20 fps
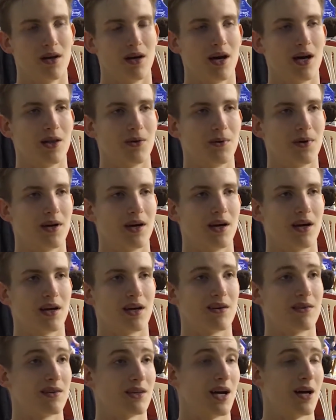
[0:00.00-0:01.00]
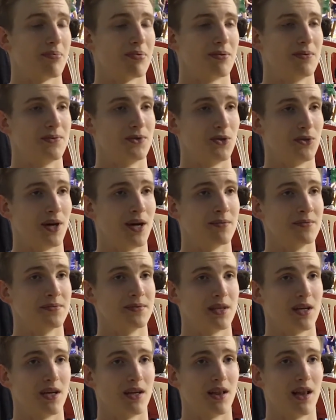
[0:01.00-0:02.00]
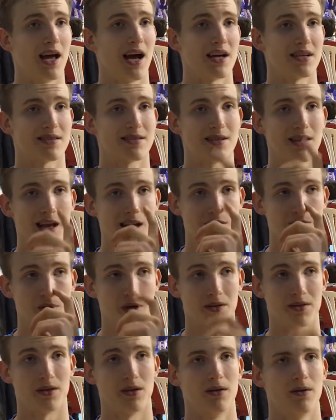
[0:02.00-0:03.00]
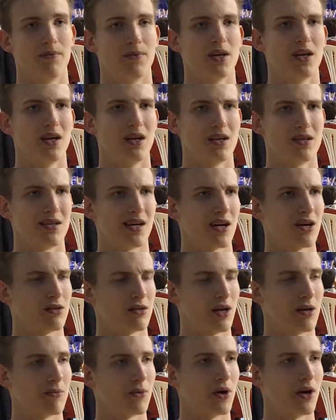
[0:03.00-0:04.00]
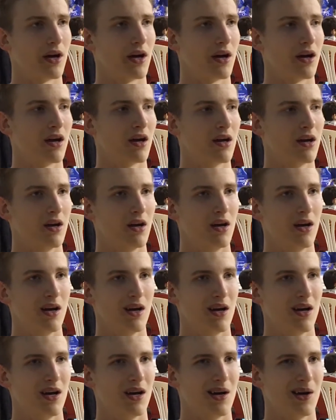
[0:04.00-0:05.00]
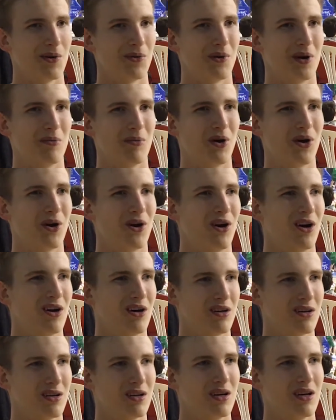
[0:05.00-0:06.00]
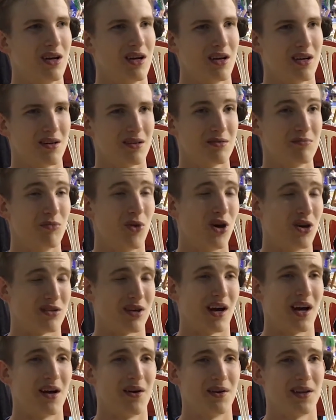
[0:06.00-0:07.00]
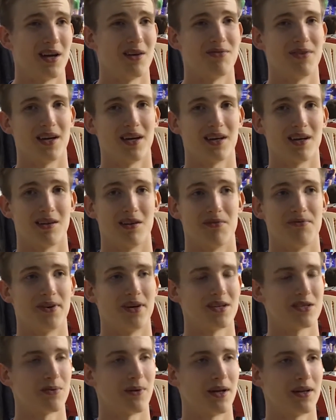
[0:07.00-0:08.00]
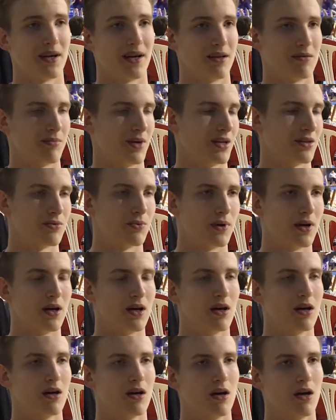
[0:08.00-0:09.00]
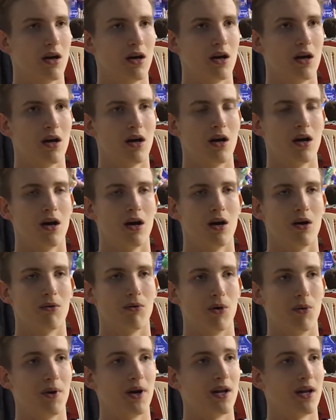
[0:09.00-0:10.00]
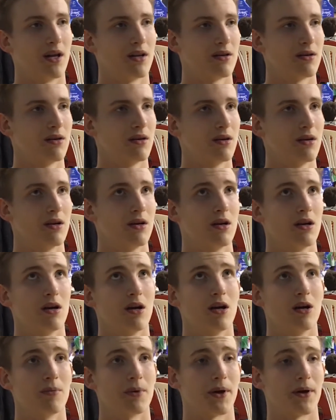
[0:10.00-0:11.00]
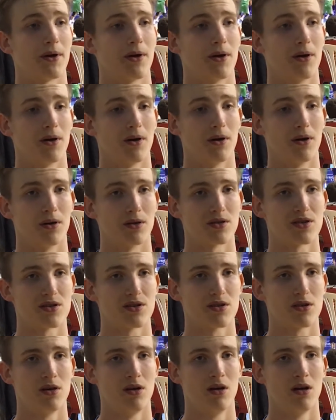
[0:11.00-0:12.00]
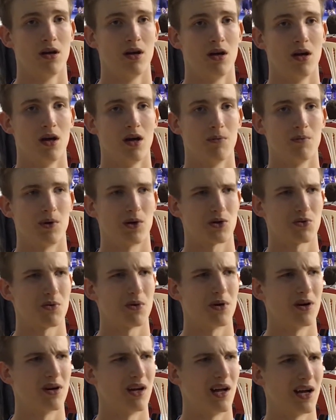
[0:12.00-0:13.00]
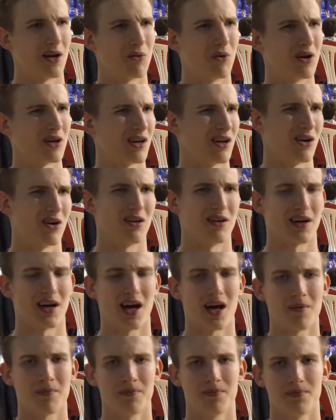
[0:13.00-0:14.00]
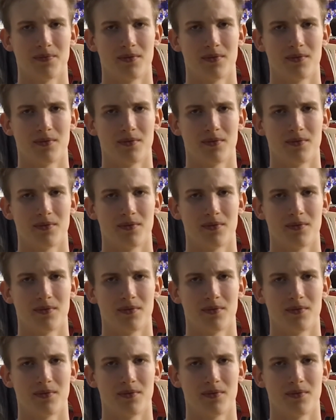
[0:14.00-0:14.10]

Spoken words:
and we gave it up to them in last quarter. Second game we were more tired, I think, than in the first one, but we win it because we were like working all the game.